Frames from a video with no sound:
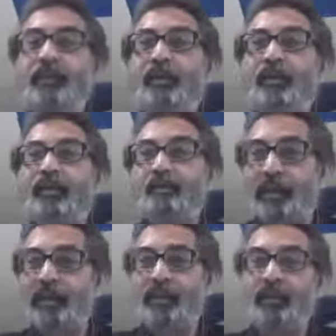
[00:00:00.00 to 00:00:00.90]

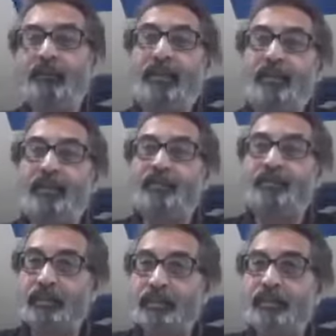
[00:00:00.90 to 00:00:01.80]
especially in the medical
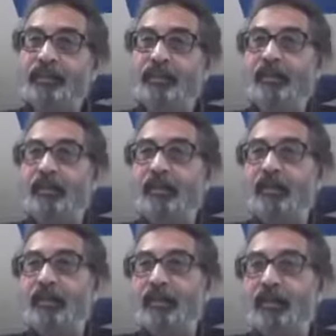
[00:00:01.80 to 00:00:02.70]
field,
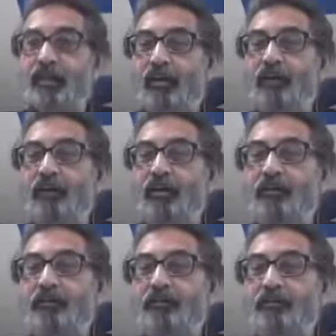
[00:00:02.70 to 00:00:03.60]
all the
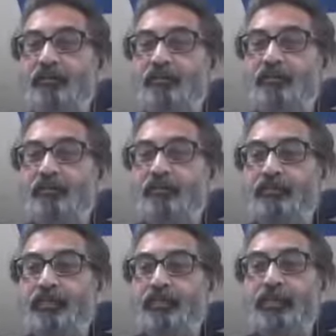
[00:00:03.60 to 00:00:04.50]

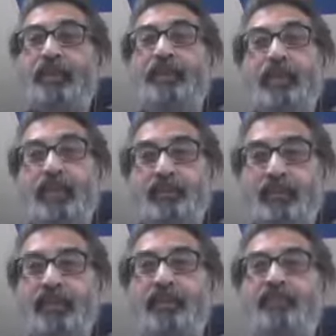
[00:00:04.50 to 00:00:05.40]

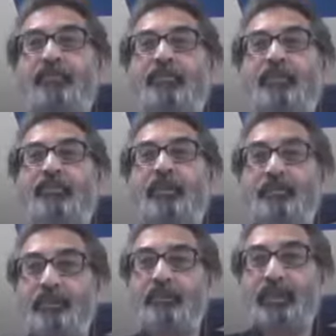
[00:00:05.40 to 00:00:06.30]
specializations and
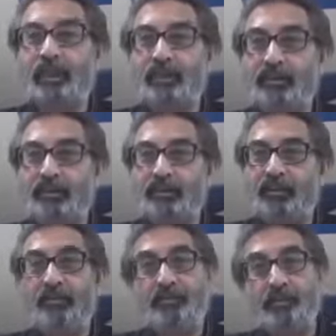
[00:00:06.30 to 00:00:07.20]
subspecializations and
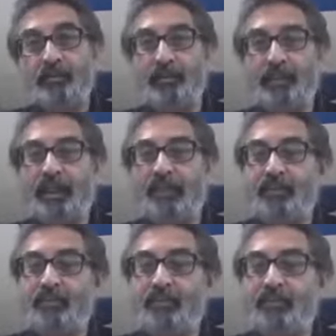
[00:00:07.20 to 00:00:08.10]

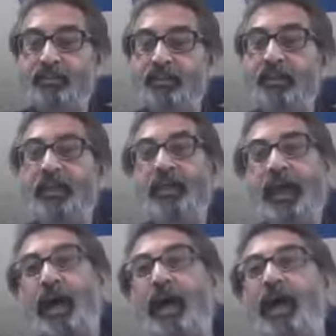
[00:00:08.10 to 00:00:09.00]
subspecialties
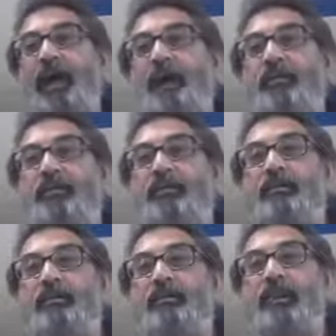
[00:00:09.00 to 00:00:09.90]
are
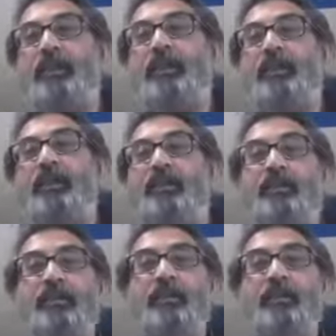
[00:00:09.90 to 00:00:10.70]
it's